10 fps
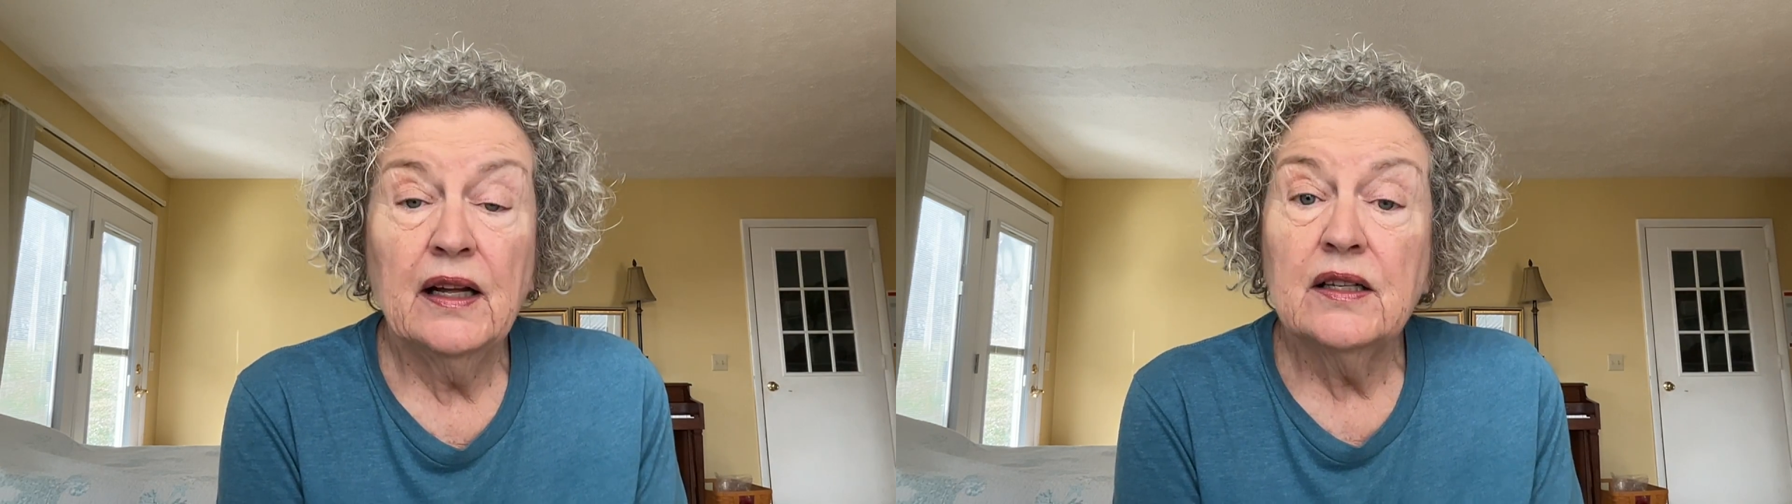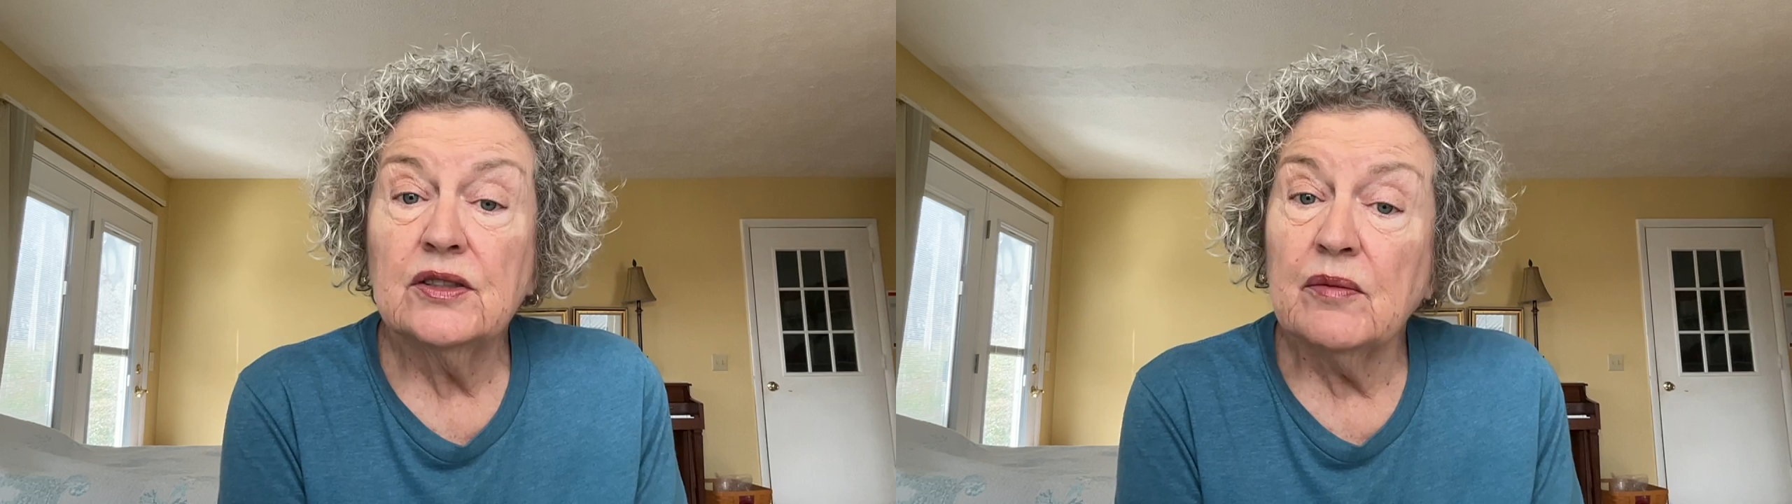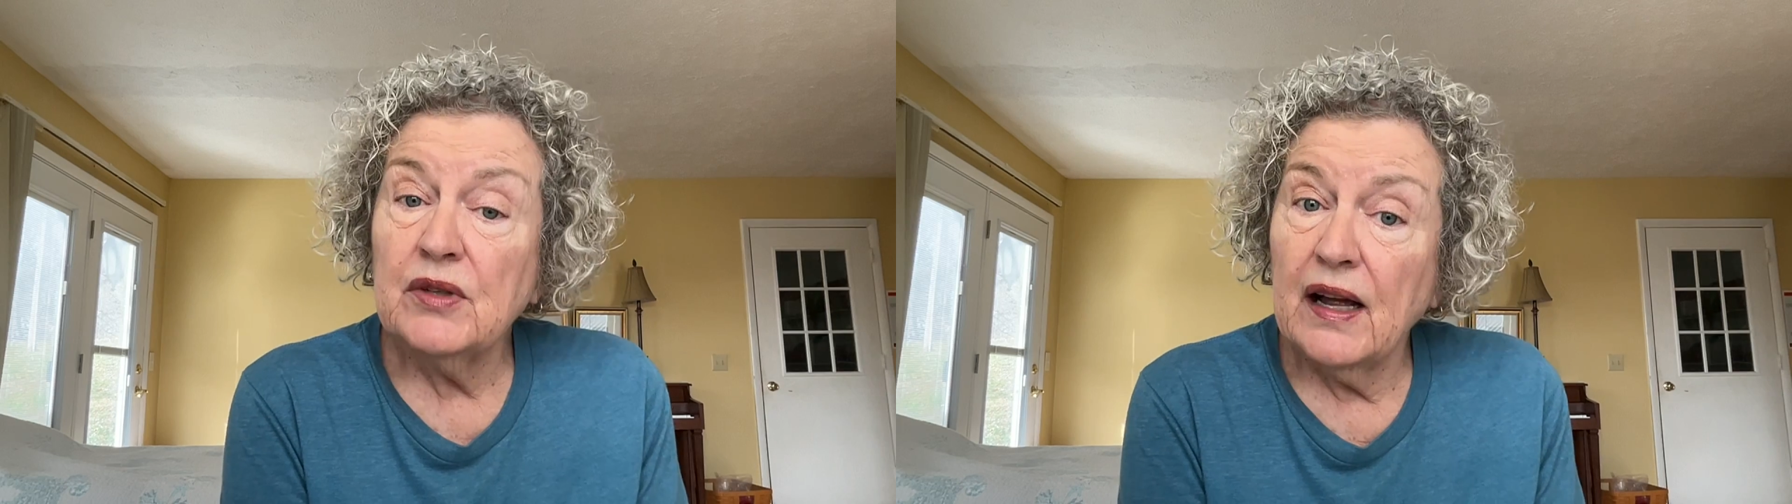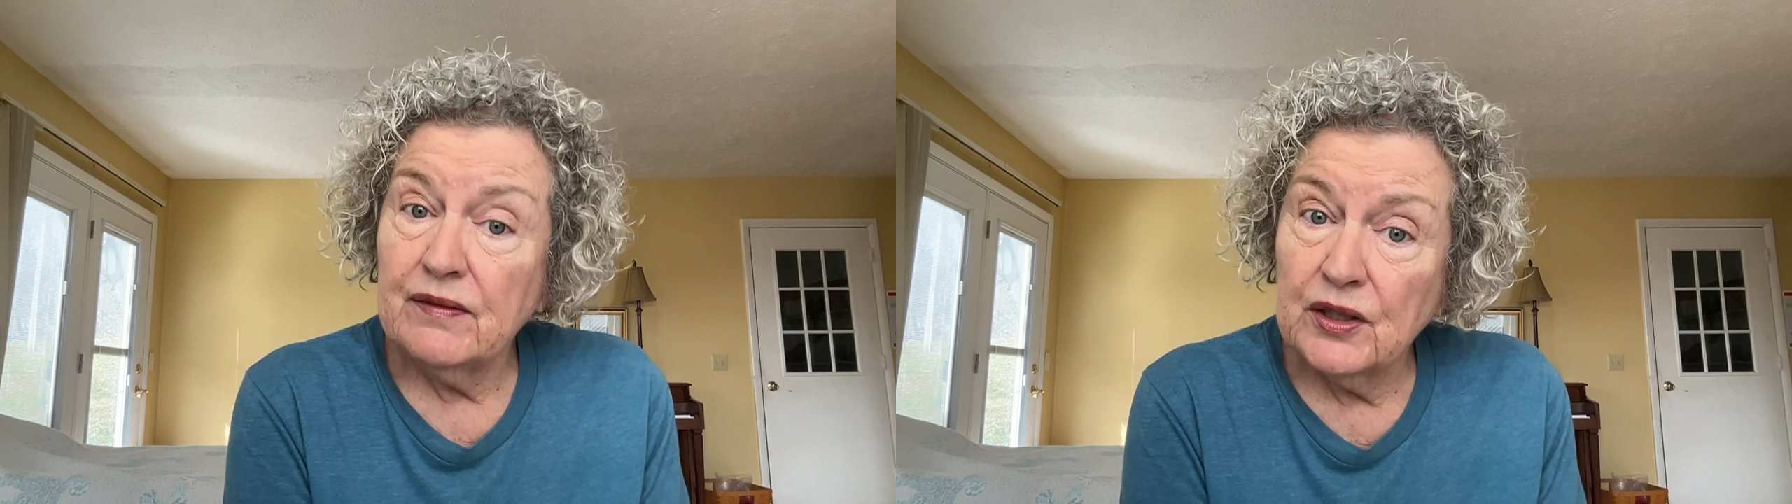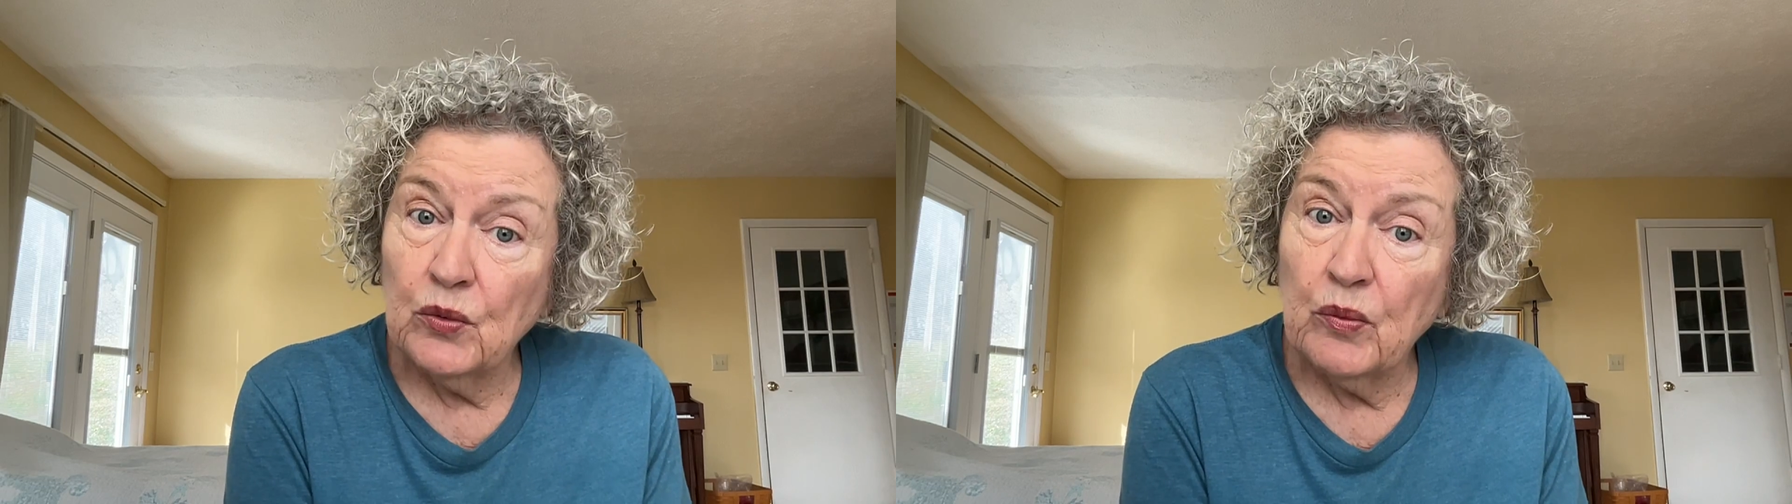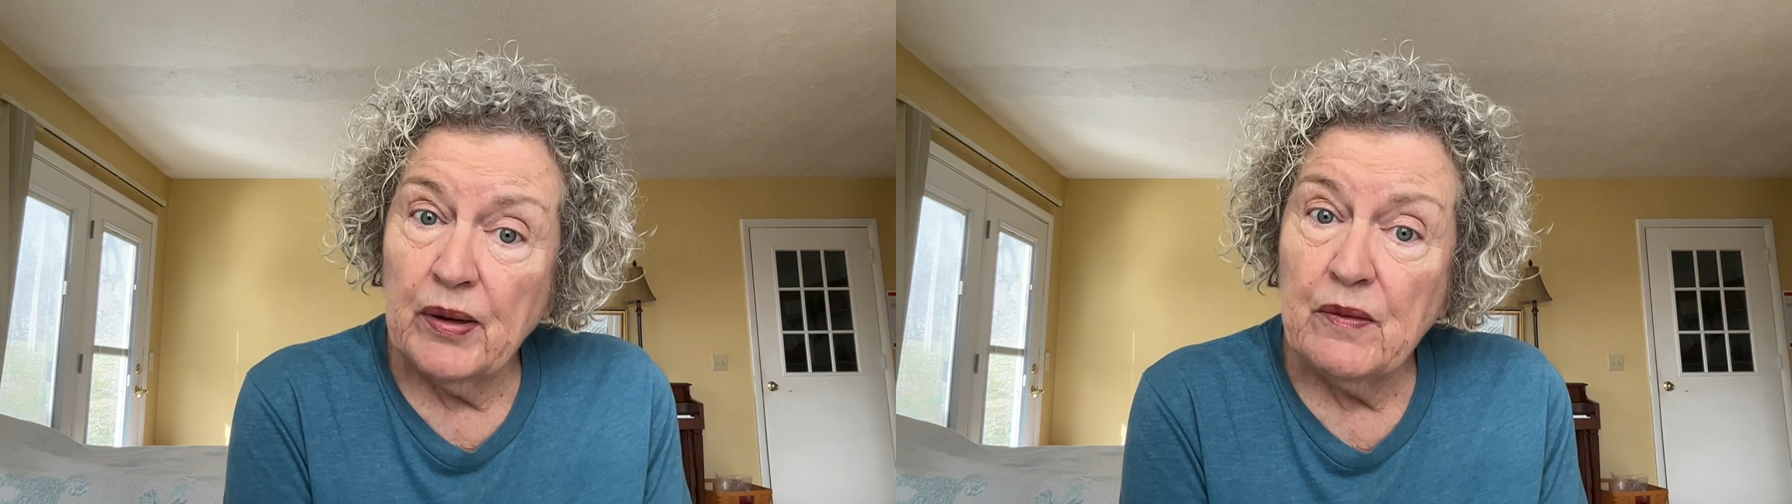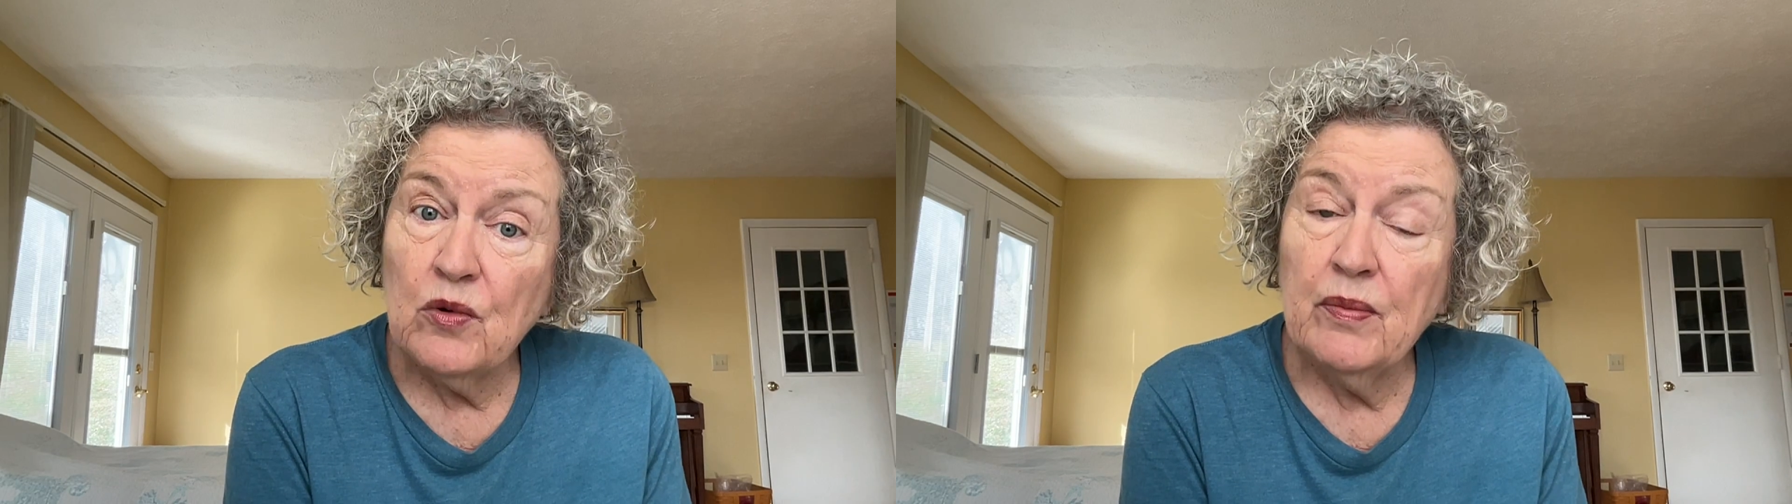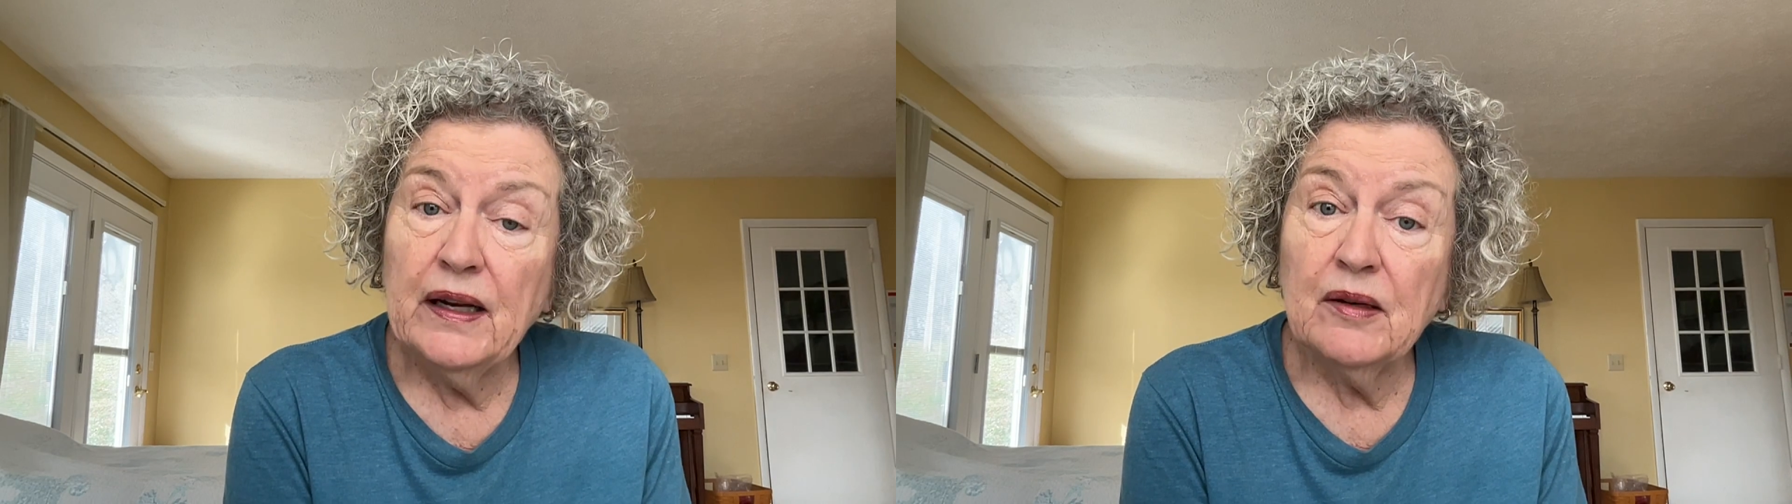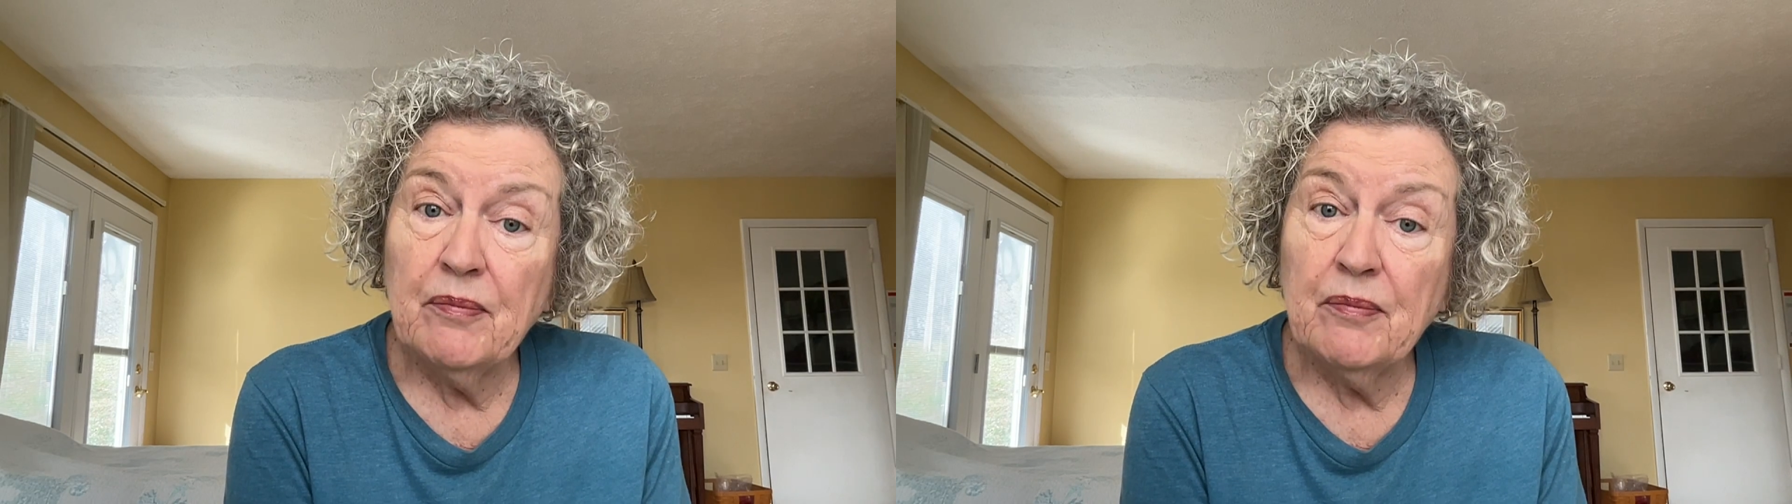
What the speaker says: Sometimes there were people being